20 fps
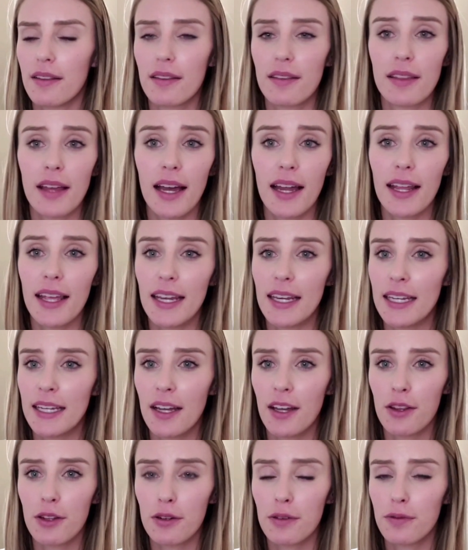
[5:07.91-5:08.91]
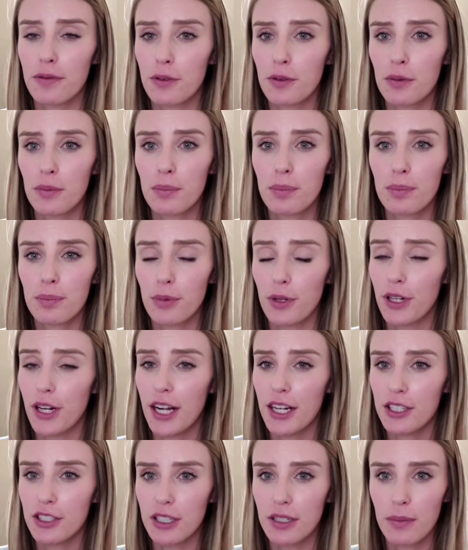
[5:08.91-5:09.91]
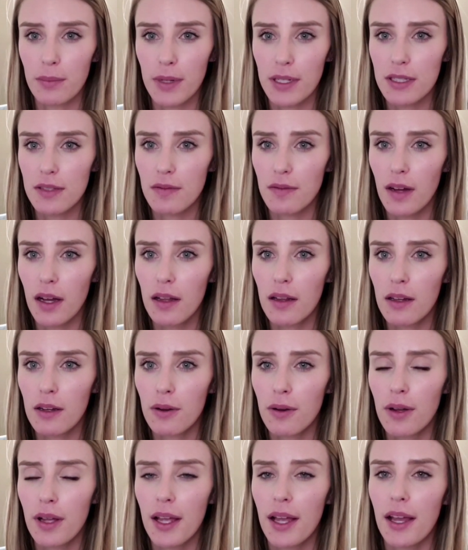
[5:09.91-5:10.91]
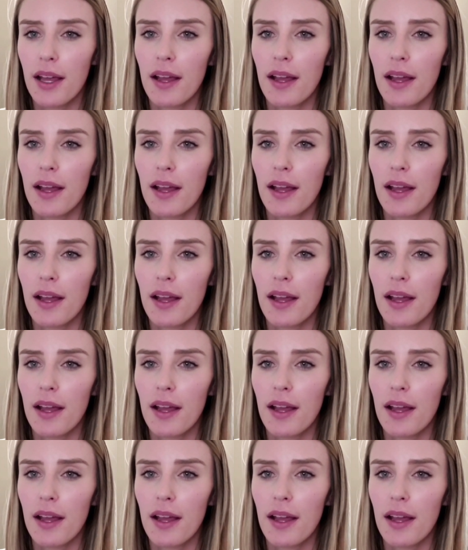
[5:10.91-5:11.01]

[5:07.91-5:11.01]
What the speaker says: that any other food production must follow.